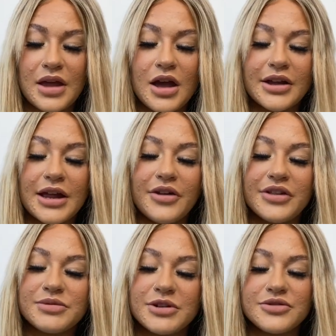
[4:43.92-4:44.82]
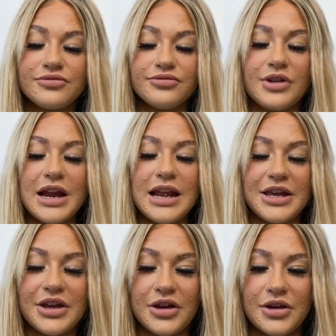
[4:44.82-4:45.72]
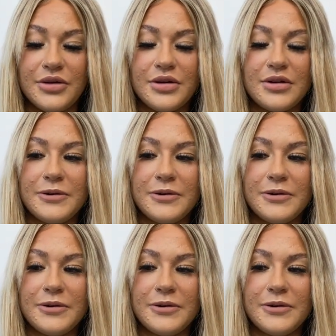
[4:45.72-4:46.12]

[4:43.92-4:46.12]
Okay, no, this one's really cute.